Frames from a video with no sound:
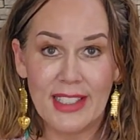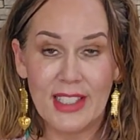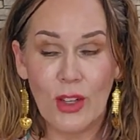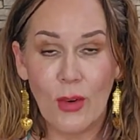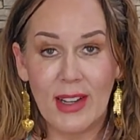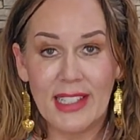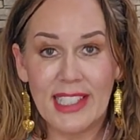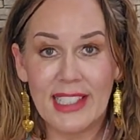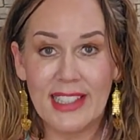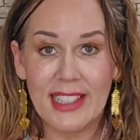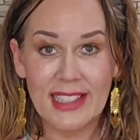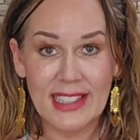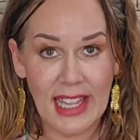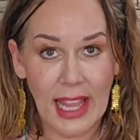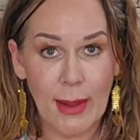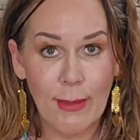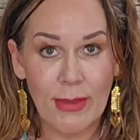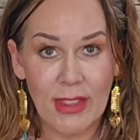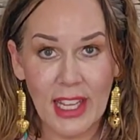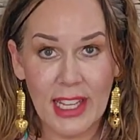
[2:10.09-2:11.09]
So I did the
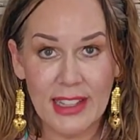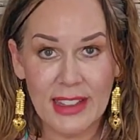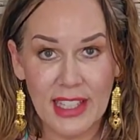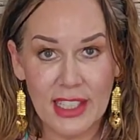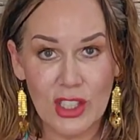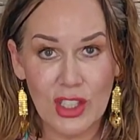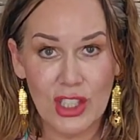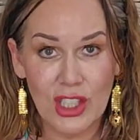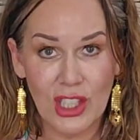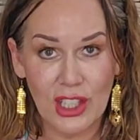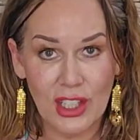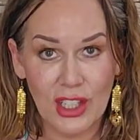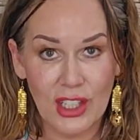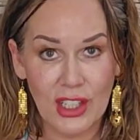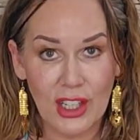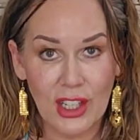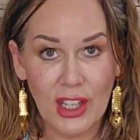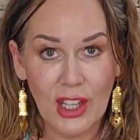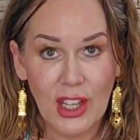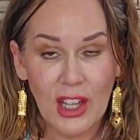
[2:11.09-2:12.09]
same thing this
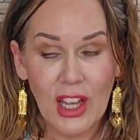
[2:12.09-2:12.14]
year